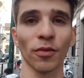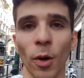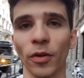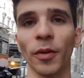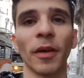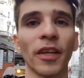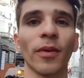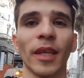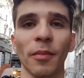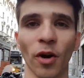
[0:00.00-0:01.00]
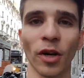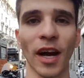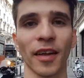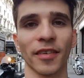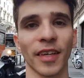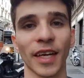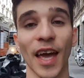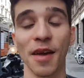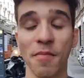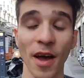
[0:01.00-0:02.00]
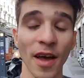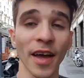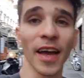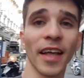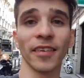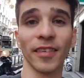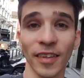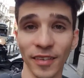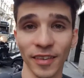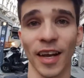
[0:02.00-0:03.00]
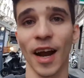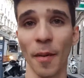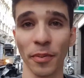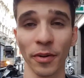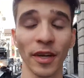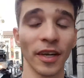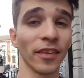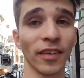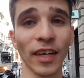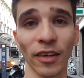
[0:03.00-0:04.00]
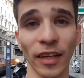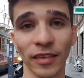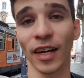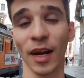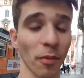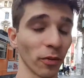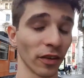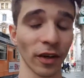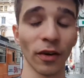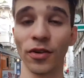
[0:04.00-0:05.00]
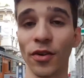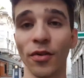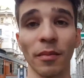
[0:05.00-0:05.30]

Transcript: to all the places where they broadcast the game and see the setup, see how they set up all the audio